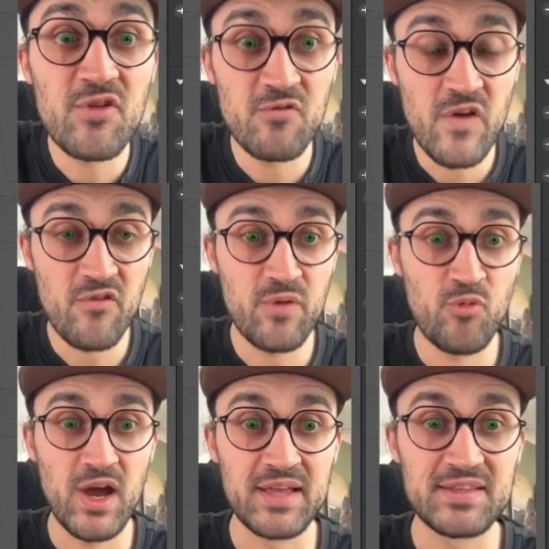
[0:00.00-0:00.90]
very
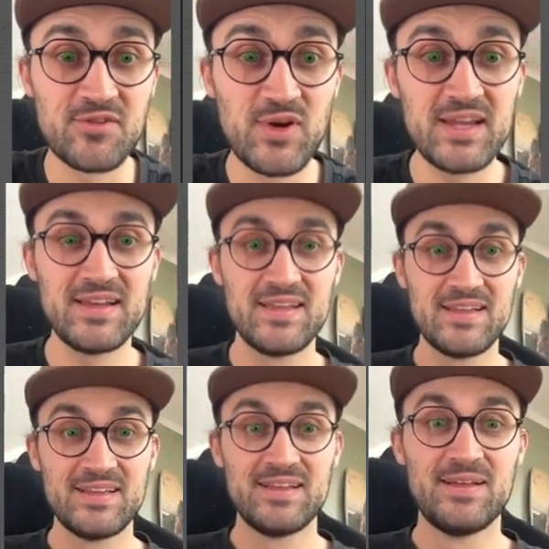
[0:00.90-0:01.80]
bright green.
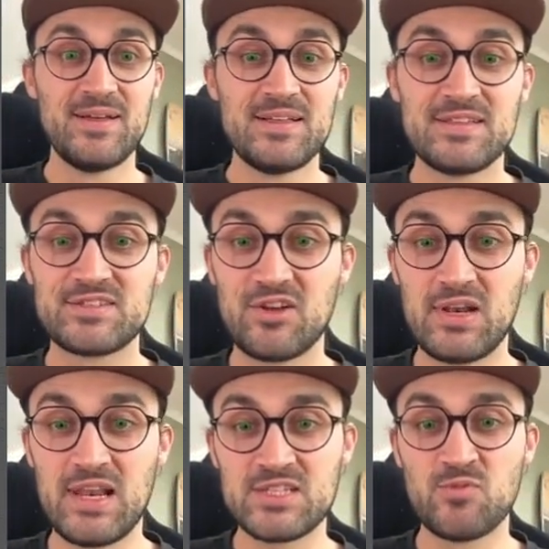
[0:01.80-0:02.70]
So
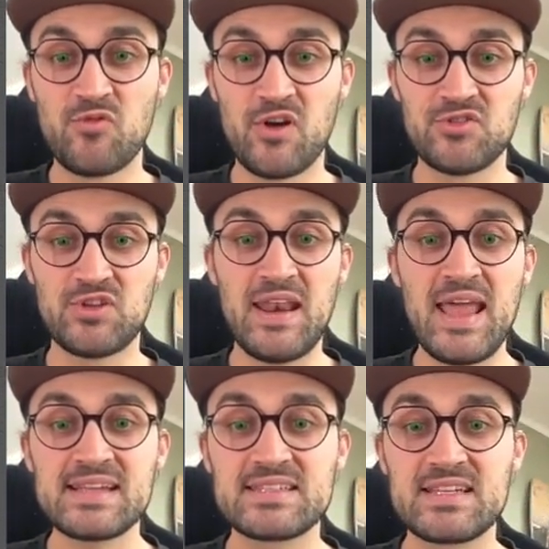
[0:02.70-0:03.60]
let's move on to the
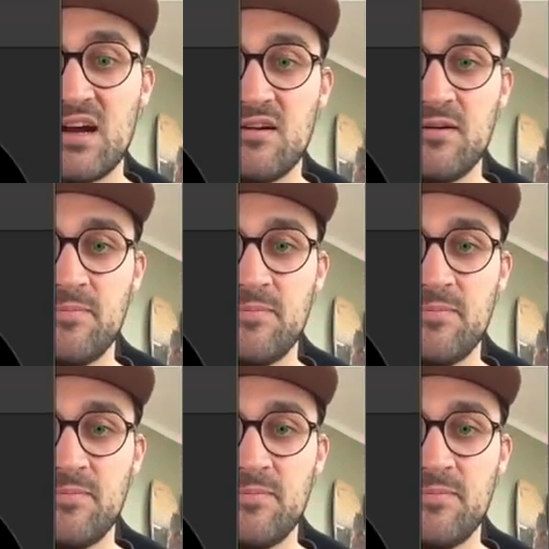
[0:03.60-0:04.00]
next color.